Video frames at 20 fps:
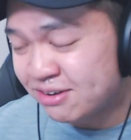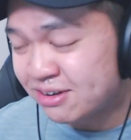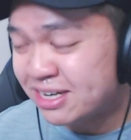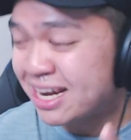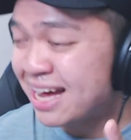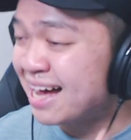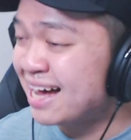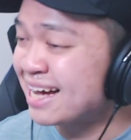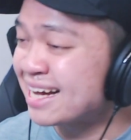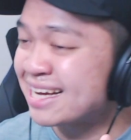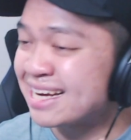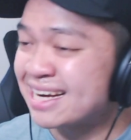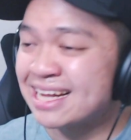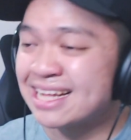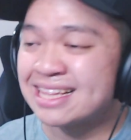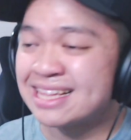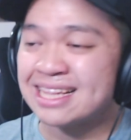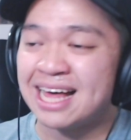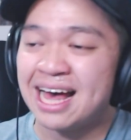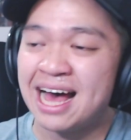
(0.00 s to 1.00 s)
not
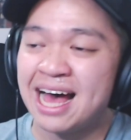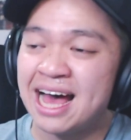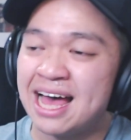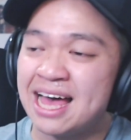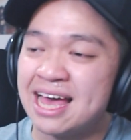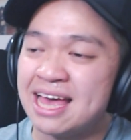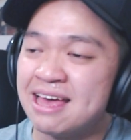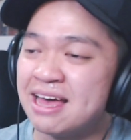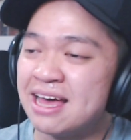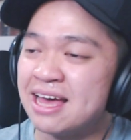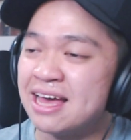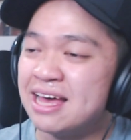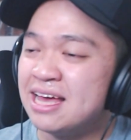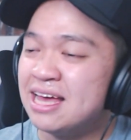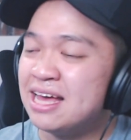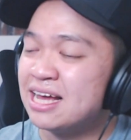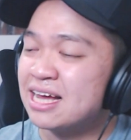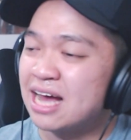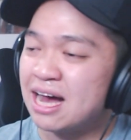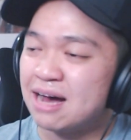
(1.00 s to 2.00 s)
gonna lie,
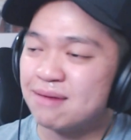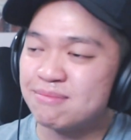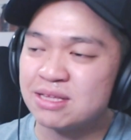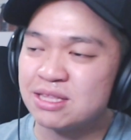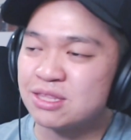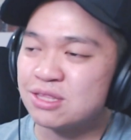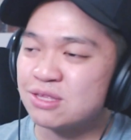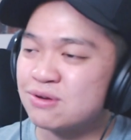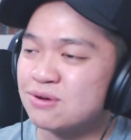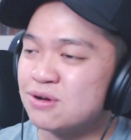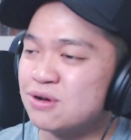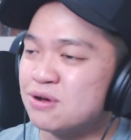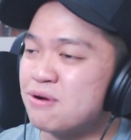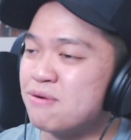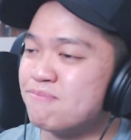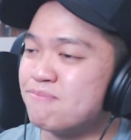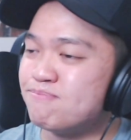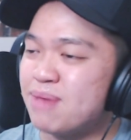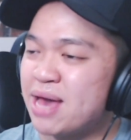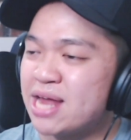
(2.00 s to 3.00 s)
coming through
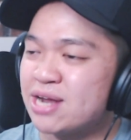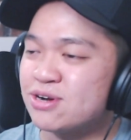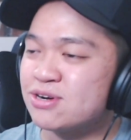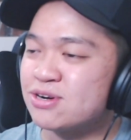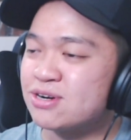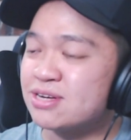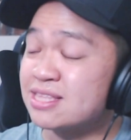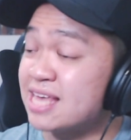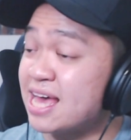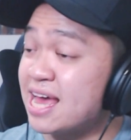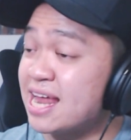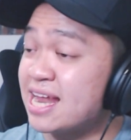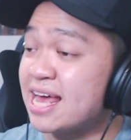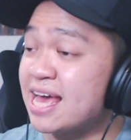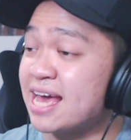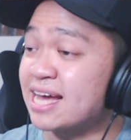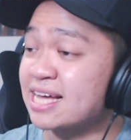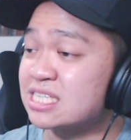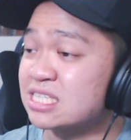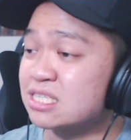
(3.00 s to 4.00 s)
better than
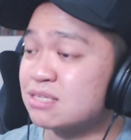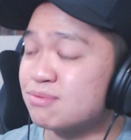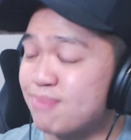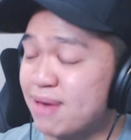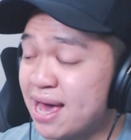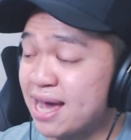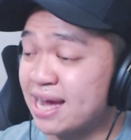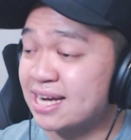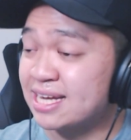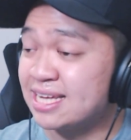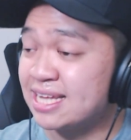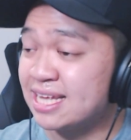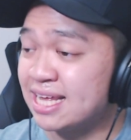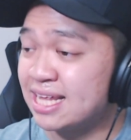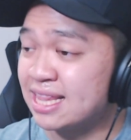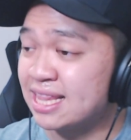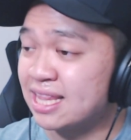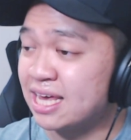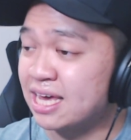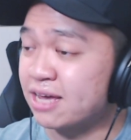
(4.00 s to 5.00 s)

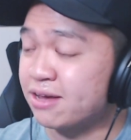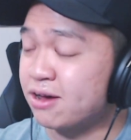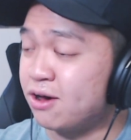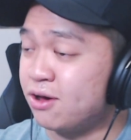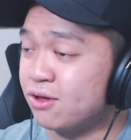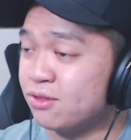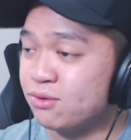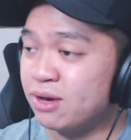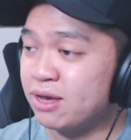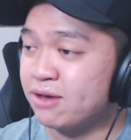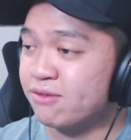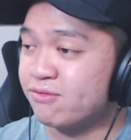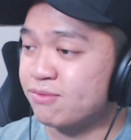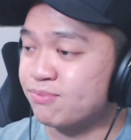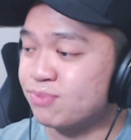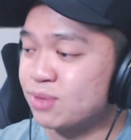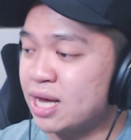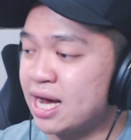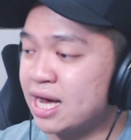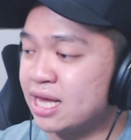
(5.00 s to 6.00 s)
expected, like all the way
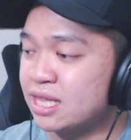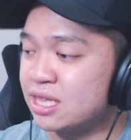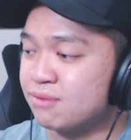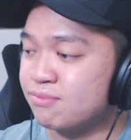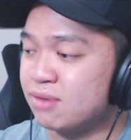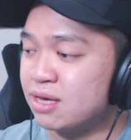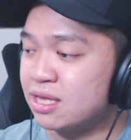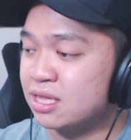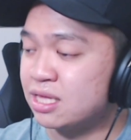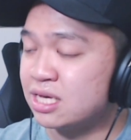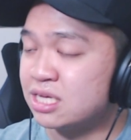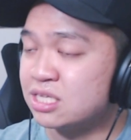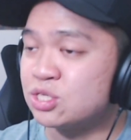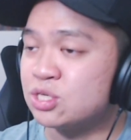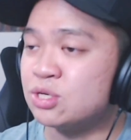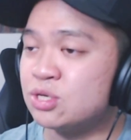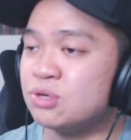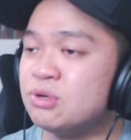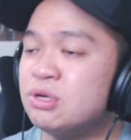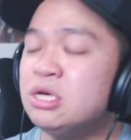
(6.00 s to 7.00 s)
from the highlight medley
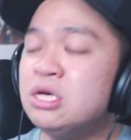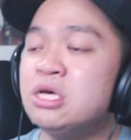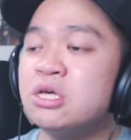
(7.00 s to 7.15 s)
to